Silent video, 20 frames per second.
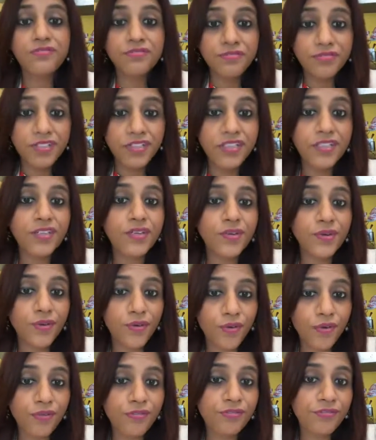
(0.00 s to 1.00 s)
fear
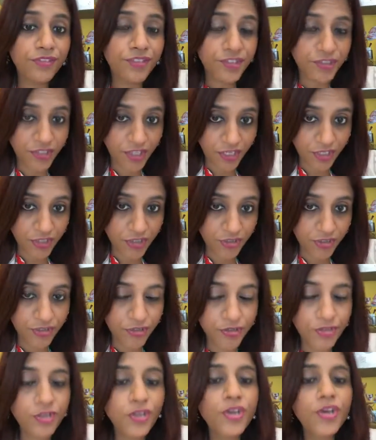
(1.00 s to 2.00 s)
of
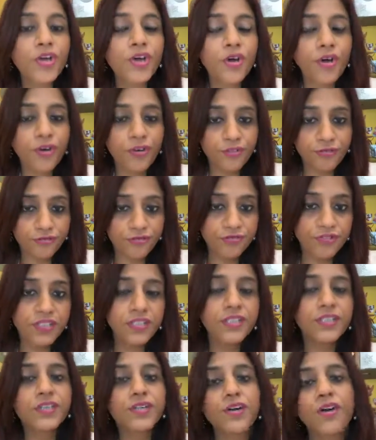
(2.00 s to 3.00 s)
rejection or
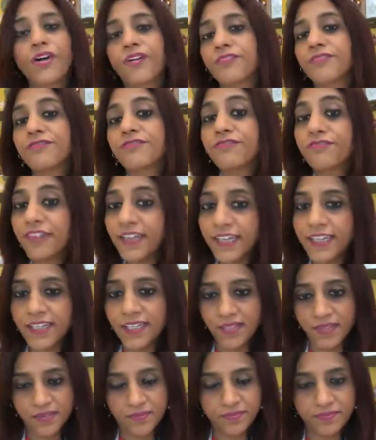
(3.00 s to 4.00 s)
fear of
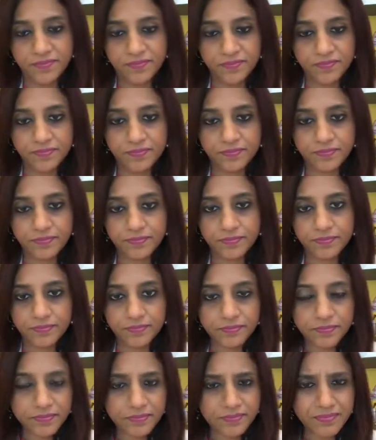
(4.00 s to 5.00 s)
failure.
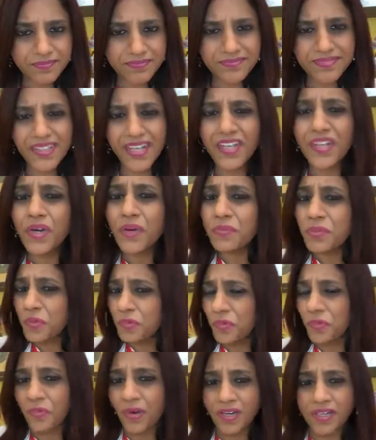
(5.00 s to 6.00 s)
Now you
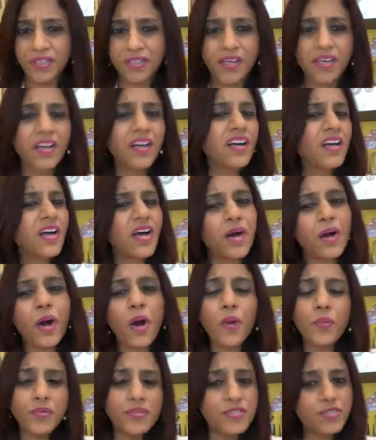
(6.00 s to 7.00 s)
will wonder,
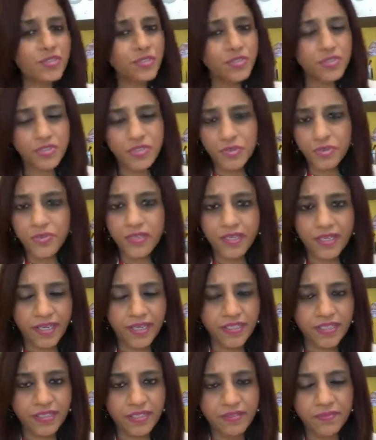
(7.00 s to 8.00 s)
how is this two
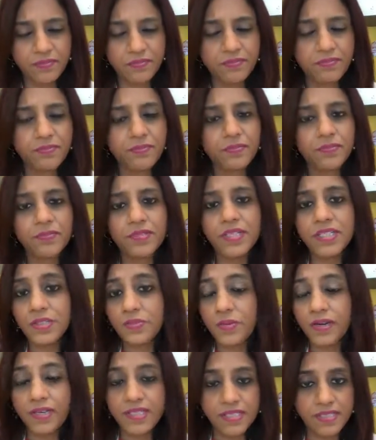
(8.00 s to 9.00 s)
connected?
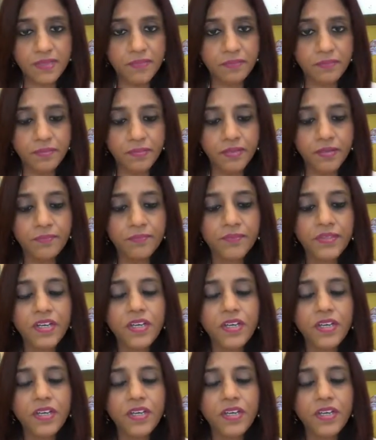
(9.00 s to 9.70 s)
It's very simple.